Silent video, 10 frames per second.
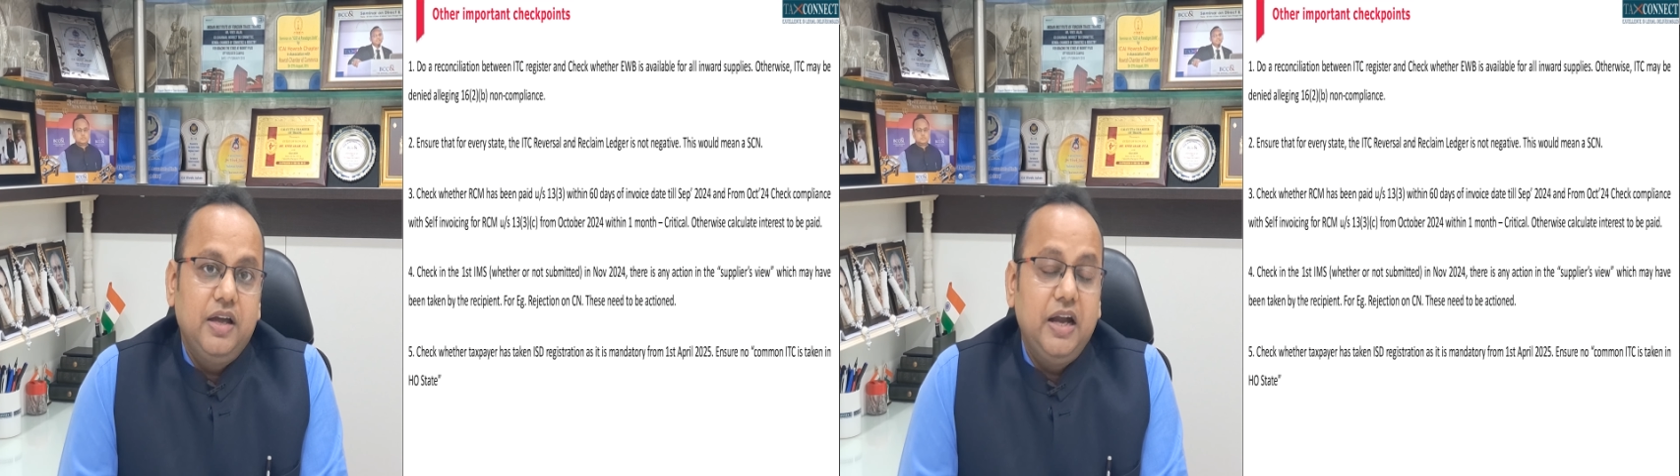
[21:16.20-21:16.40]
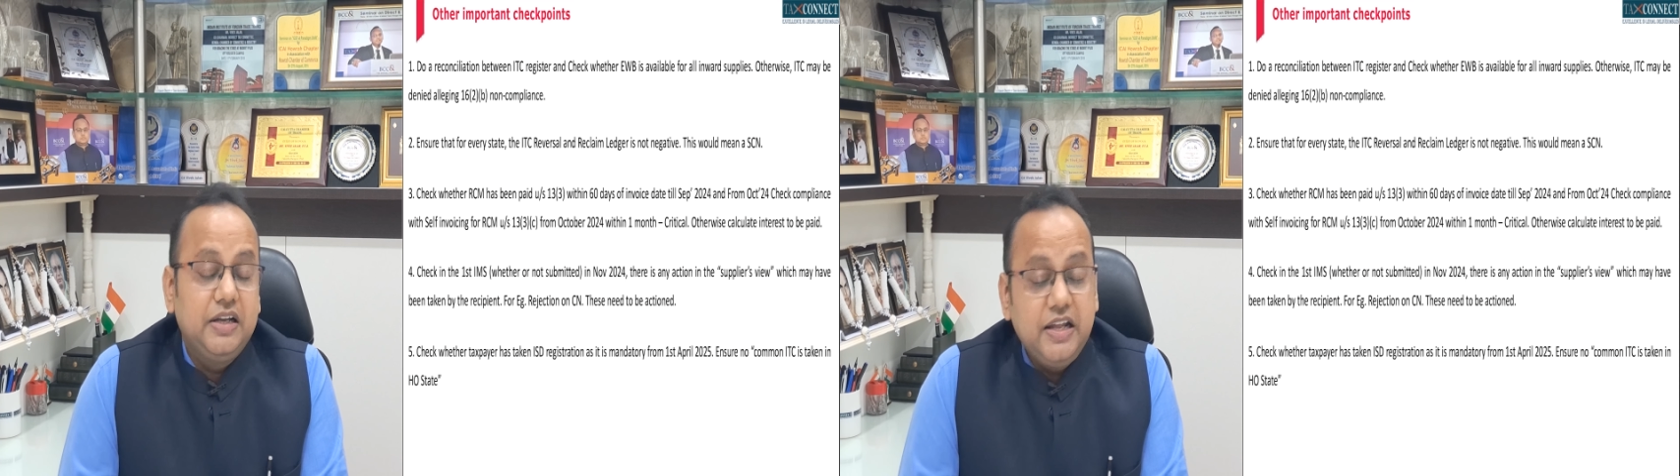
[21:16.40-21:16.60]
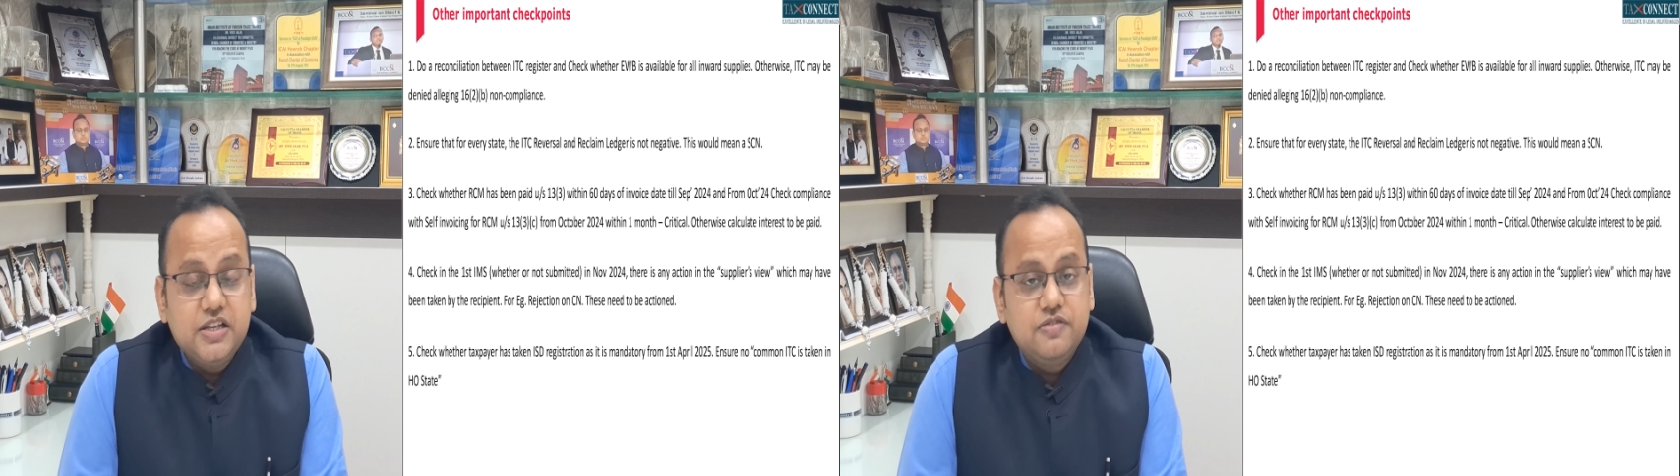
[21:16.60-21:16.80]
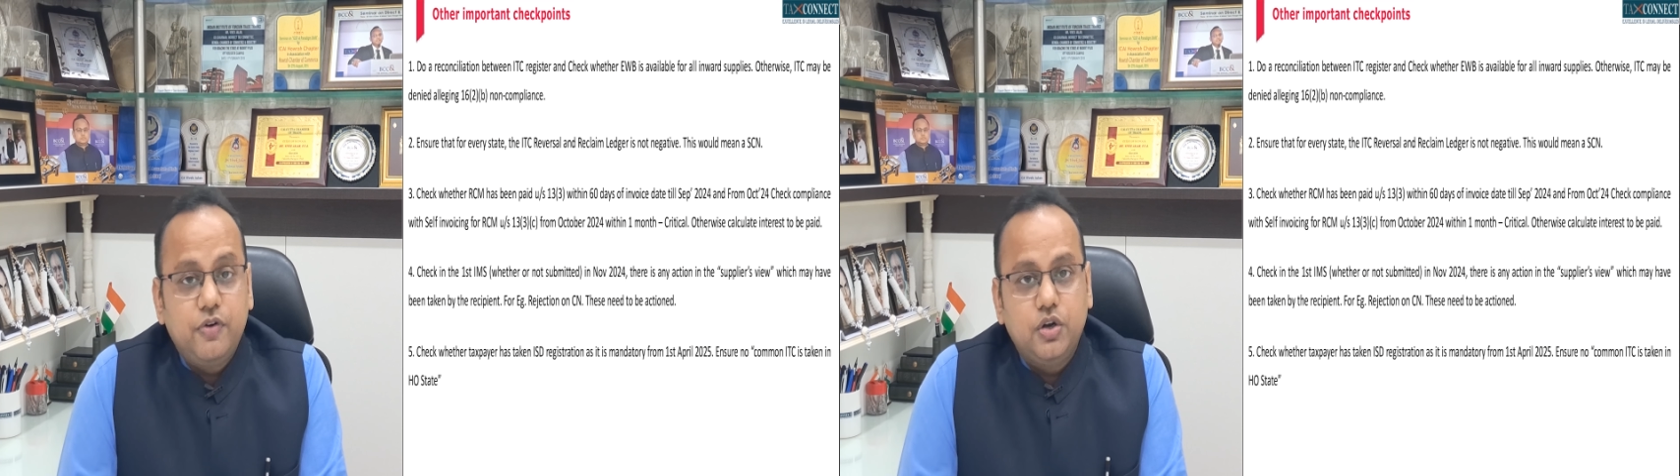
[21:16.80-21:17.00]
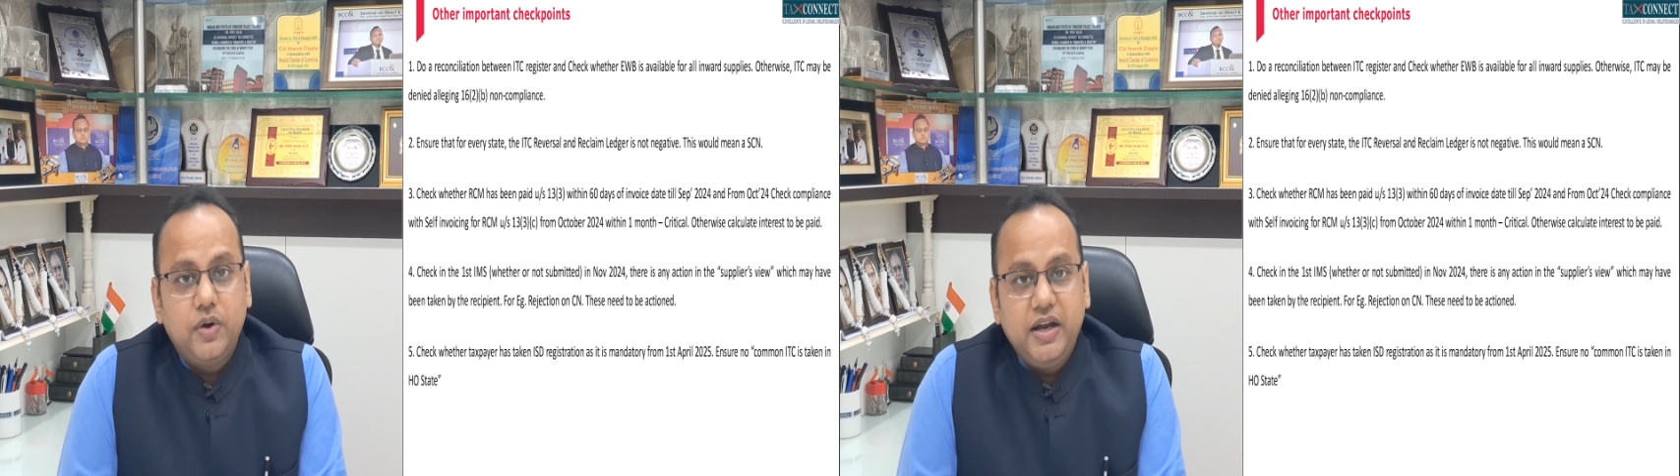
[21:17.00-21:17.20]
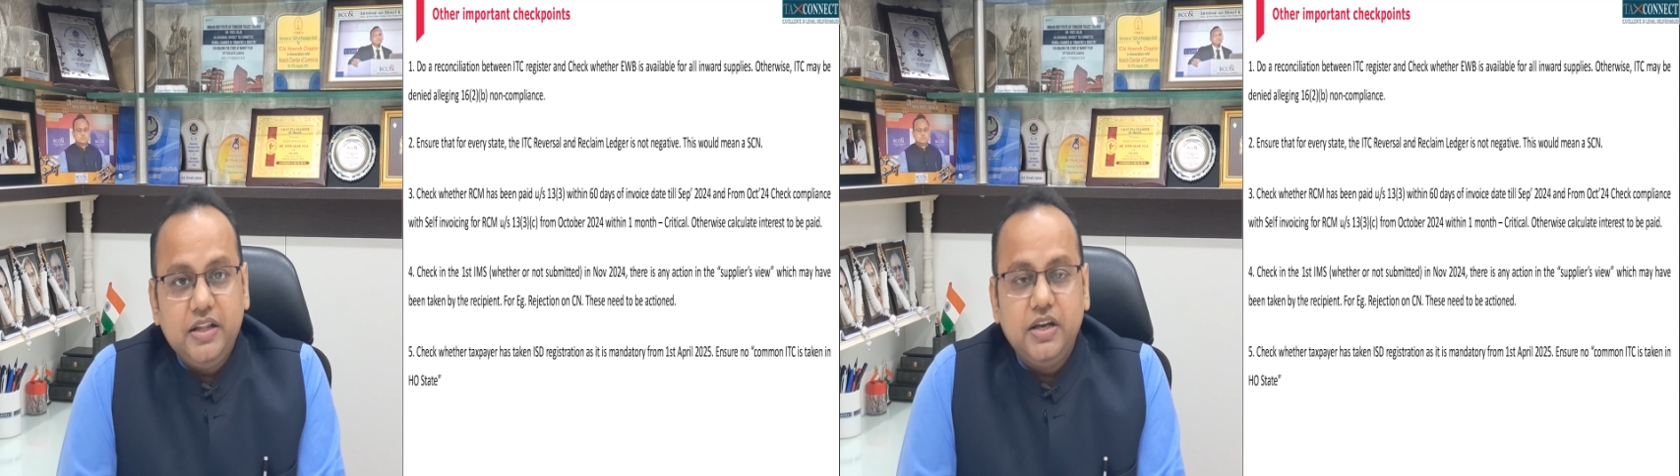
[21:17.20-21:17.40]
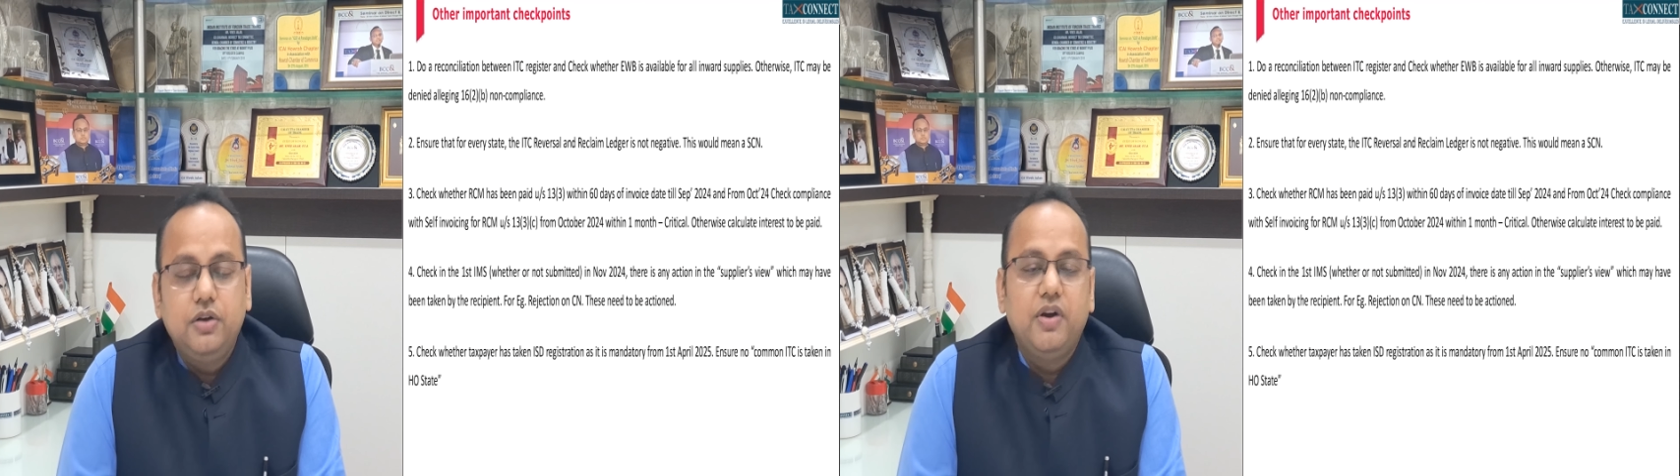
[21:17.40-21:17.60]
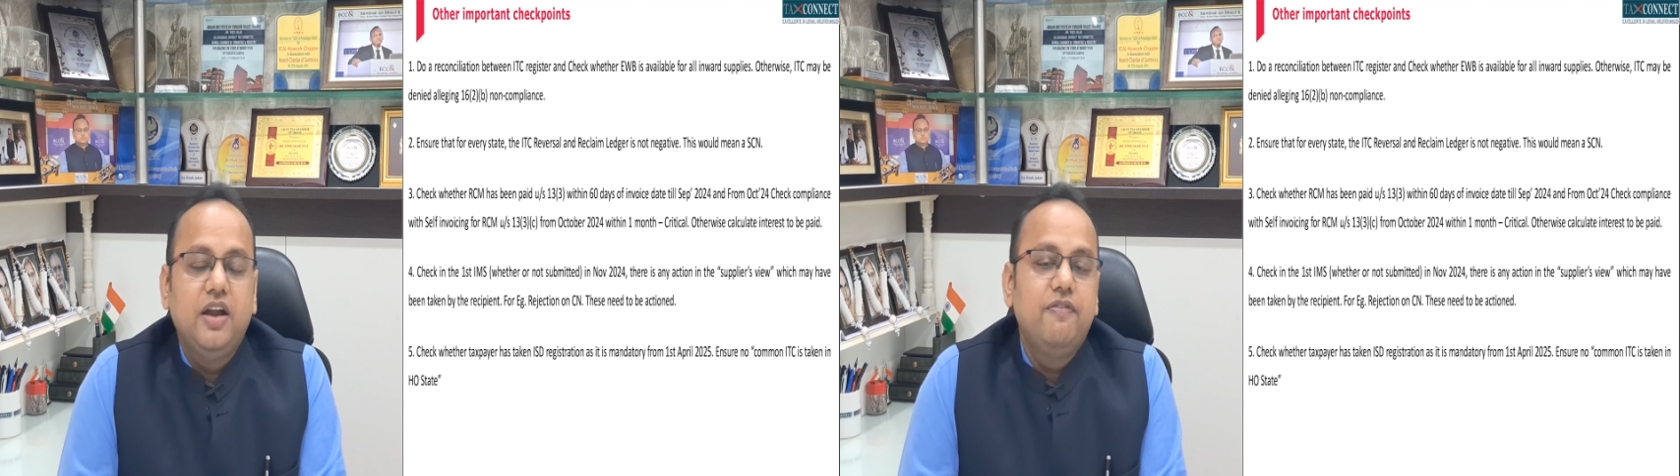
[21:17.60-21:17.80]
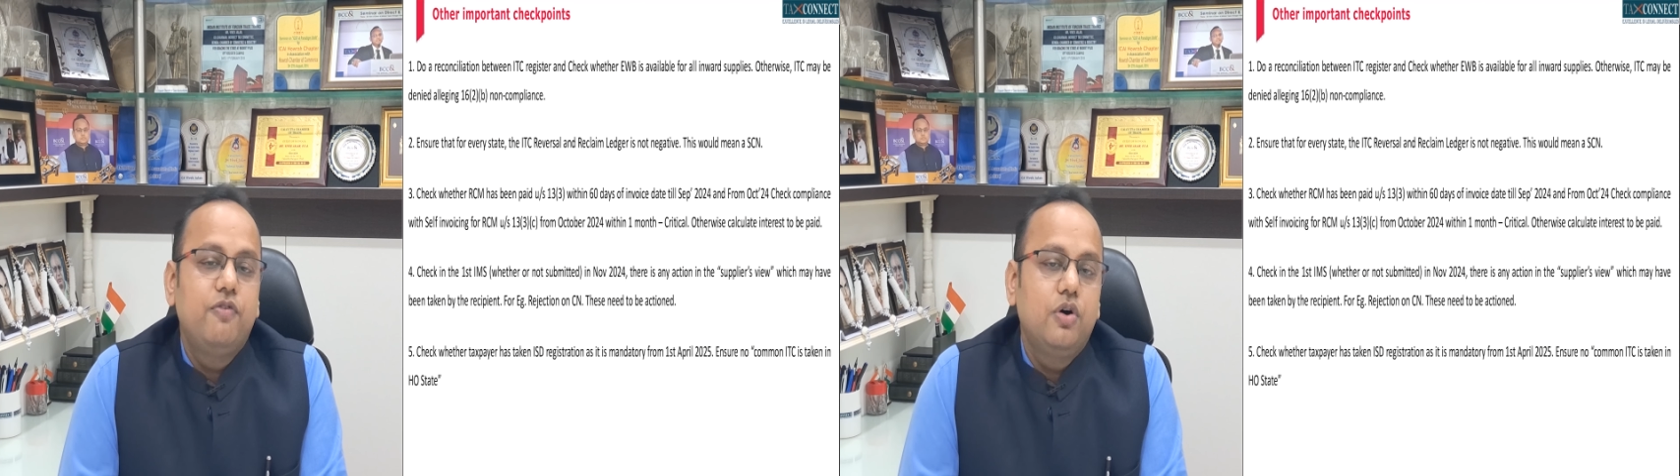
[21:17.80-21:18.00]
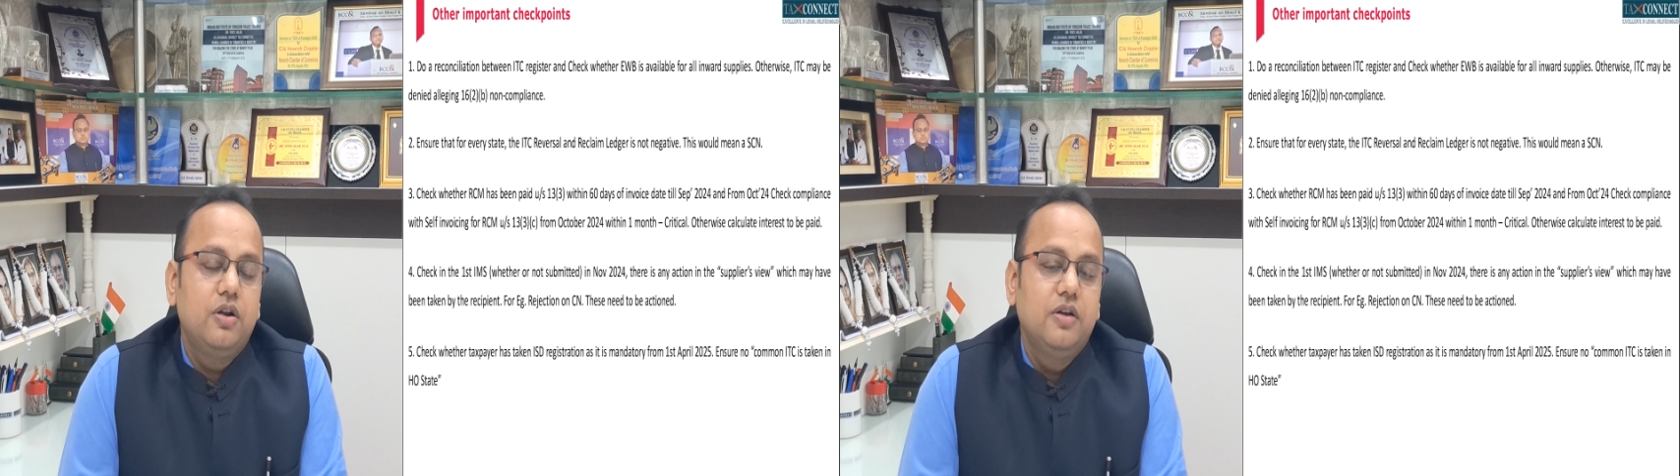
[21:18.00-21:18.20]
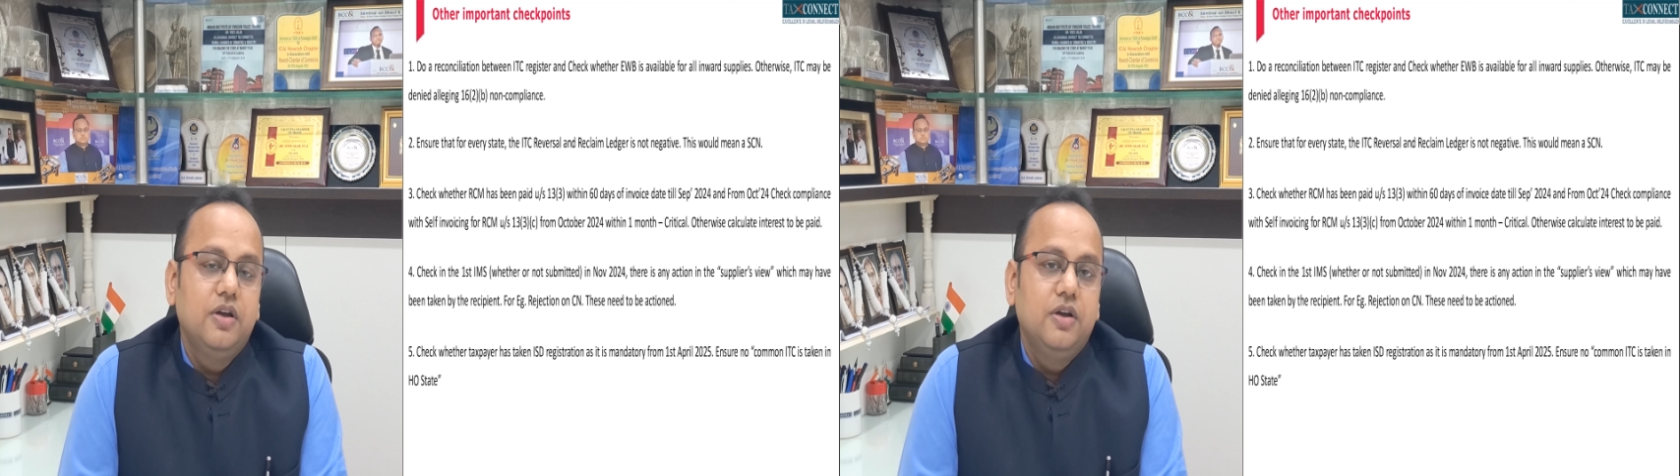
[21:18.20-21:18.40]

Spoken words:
at least for 23-24,